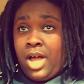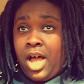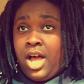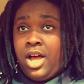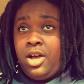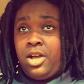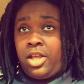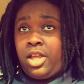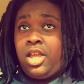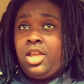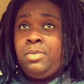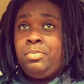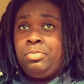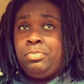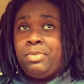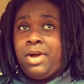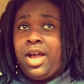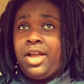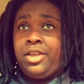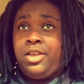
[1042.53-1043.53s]
I keep
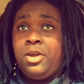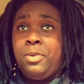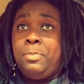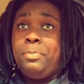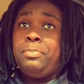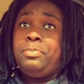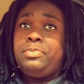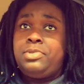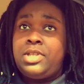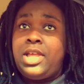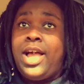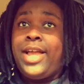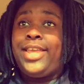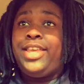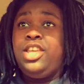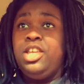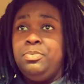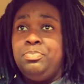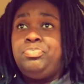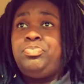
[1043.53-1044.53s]

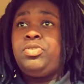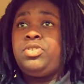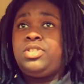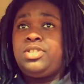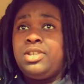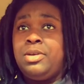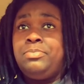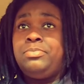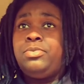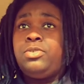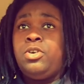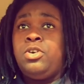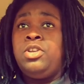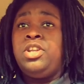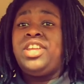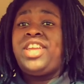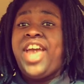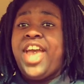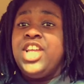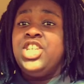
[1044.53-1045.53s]
some,
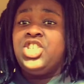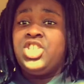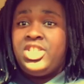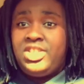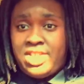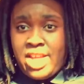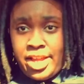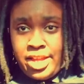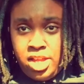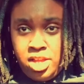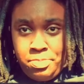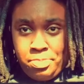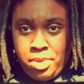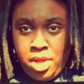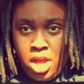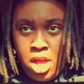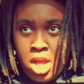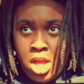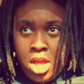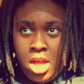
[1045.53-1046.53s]
on occasions I keep
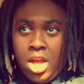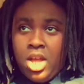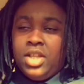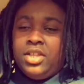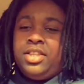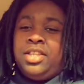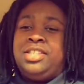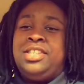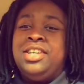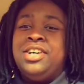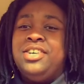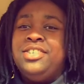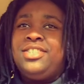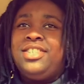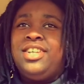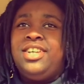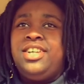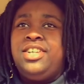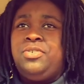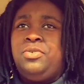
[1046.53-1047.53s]
the tails
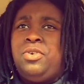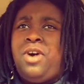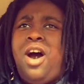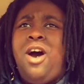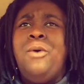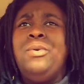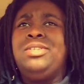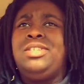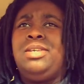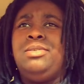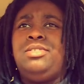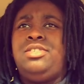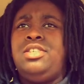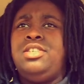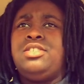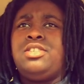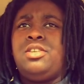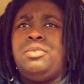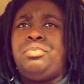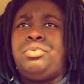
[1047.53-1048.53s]
on. Well, I always keep the
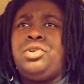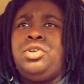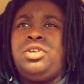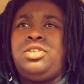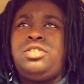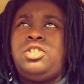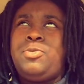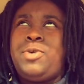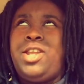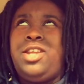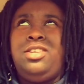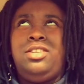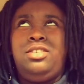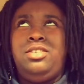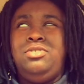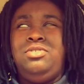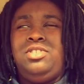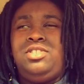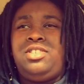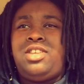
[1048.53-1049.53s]
tails on the printer because nobody
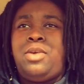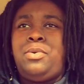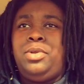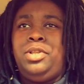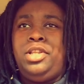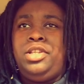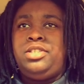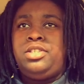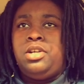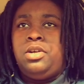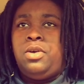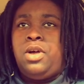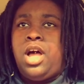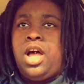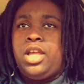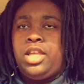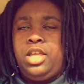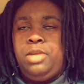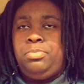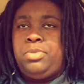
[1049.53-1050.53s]
uses that really, so
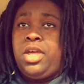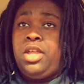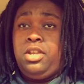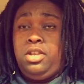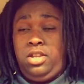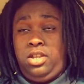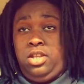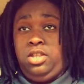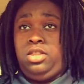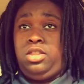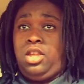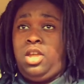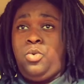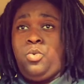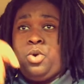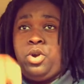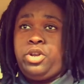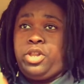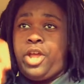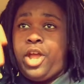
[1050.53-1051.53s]
I keep that in the
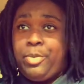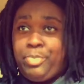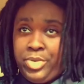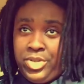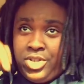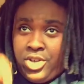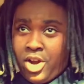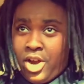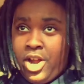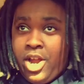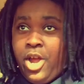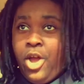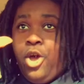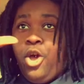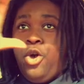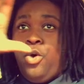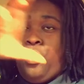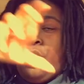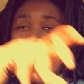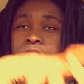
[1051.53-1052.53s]
thing where the aprons are,
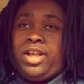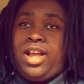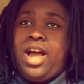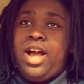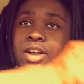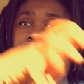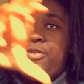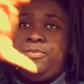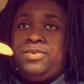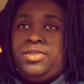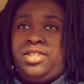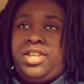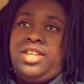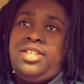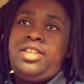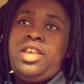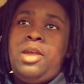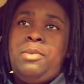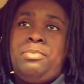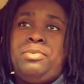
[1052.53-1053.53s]
where the guy comes and
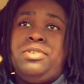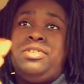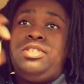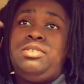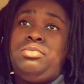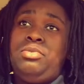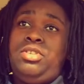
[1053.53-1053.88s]
takes aprons.